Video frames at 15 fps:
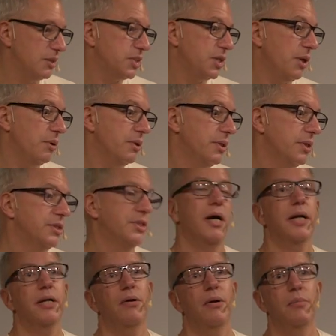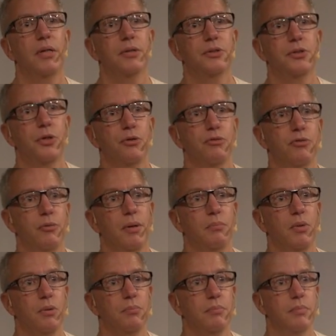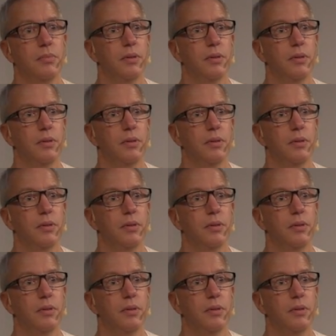show you the diagram I drew for my mum.